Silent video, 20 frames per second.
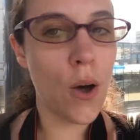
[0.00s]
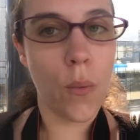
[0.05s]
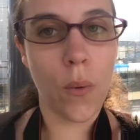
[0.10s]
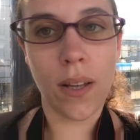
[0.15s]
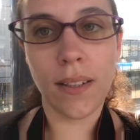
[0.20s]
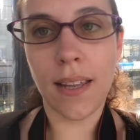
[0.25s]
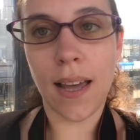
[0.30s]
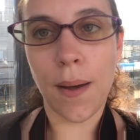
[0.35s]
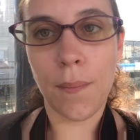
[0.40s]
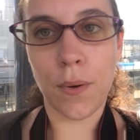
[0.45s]

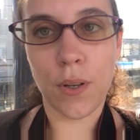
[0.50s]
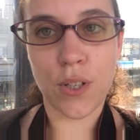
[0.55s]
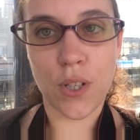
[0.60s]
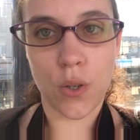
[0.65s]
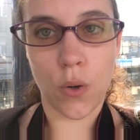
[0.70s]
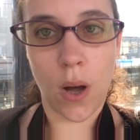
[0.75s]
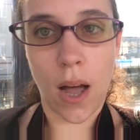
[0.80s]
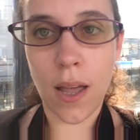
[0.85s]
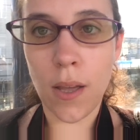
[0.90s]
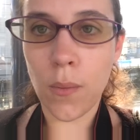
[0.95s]
what happened,
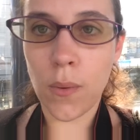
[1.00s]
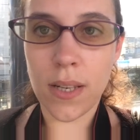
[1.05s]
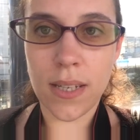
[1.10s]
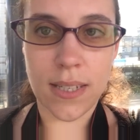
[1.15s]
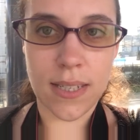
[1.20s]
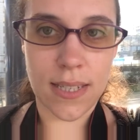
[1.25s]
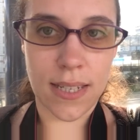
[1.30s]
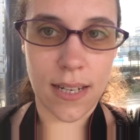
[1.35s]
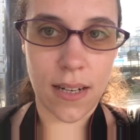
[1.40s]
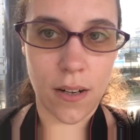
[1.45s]
so I
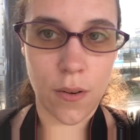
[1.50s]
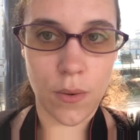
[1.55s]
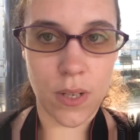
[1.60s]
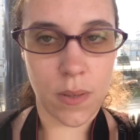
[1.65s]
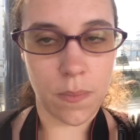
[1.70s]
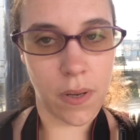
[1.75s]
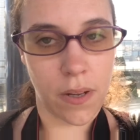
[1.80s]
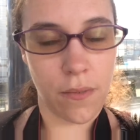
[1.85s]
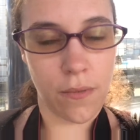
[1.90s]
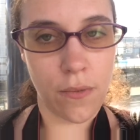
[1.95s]
went there
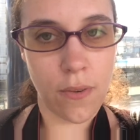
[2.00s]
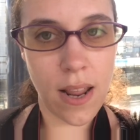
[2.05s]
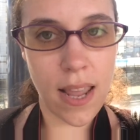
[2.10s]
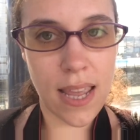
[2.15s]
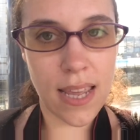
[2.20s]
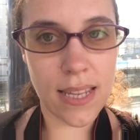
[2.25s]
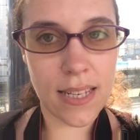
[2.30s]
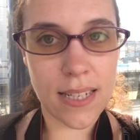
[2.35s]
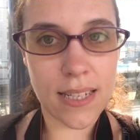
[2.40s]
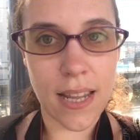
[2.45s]
with my
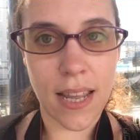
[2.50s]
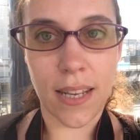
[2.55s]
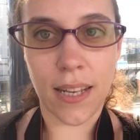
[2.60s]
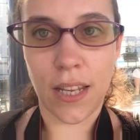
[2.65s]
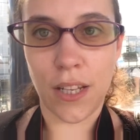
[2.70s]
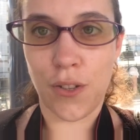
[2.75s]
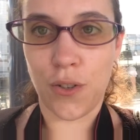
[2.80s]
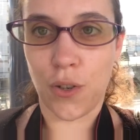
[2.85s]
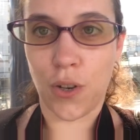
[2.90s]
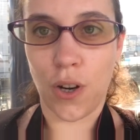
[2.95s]
friend and
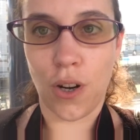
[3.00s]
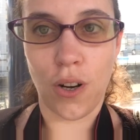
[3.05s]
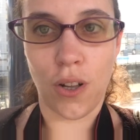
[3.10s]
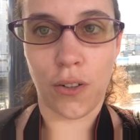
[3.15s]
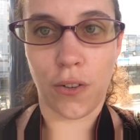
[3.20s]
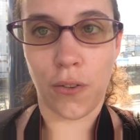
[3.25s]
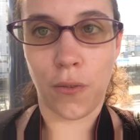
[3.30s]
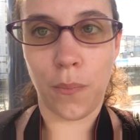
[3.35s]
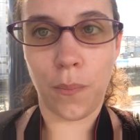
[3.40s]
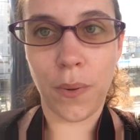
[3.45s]
I took a
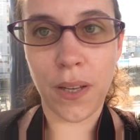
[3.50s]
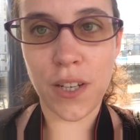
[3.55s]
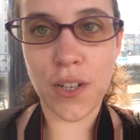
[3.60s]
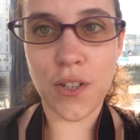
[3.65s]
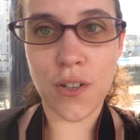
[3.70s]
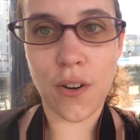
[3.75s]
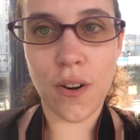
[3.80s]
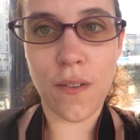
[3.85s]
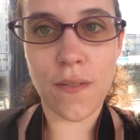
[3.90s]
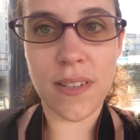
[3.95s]
lot of
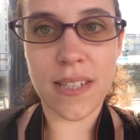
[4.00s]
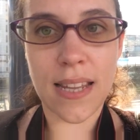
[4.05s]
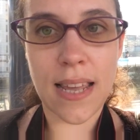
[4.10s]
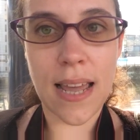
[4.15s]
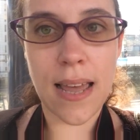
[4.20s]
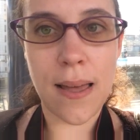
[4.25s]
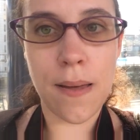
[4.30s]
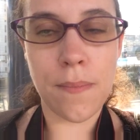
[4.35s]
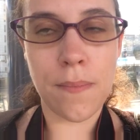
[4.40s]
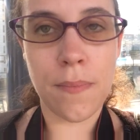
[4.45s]
pictures of
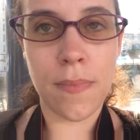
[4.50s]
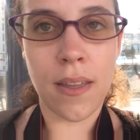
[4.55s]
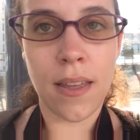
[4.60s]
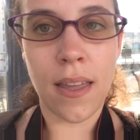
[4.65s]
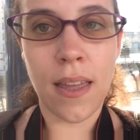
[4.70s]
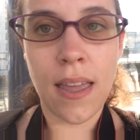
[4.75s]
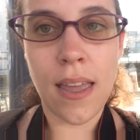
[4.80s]
them.